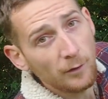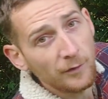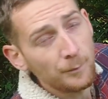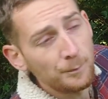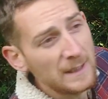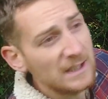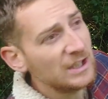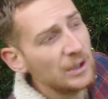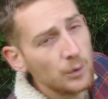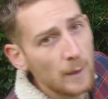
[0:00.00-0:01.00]
off of
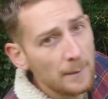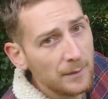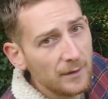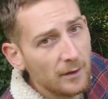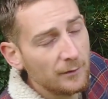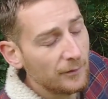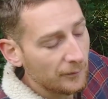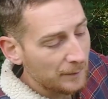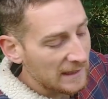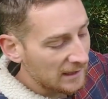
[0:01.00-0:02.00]
B&Q's
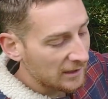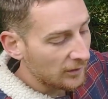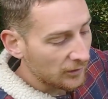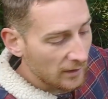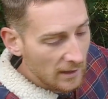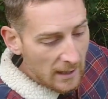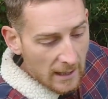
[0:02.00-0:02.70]
B&Q's